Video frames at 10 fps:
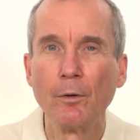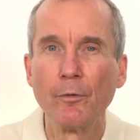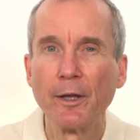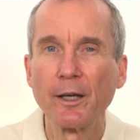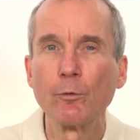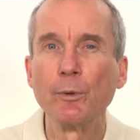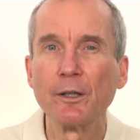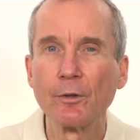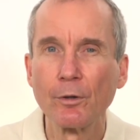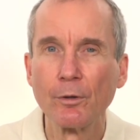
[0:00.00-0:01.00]
they get
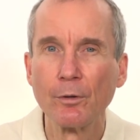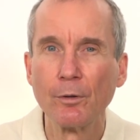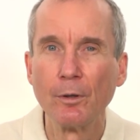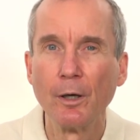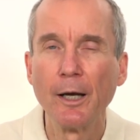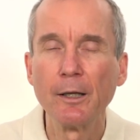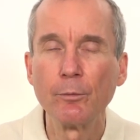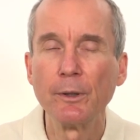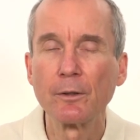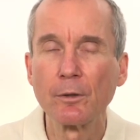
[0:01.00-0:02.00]
weaker and
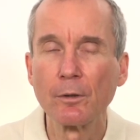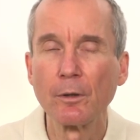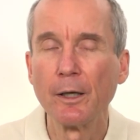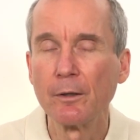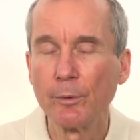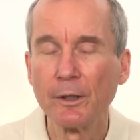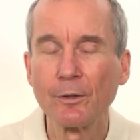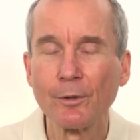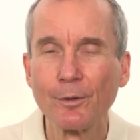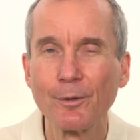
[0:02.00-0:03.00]
weaker and
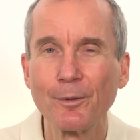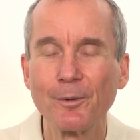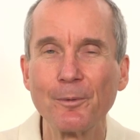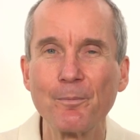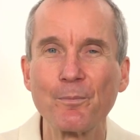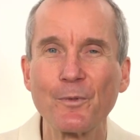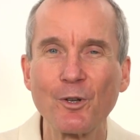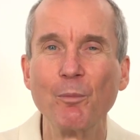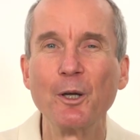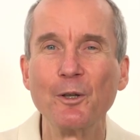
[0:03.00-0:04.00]
weaker. It's
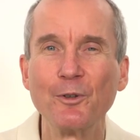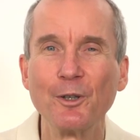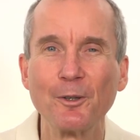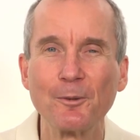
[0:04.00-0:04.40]
amazing.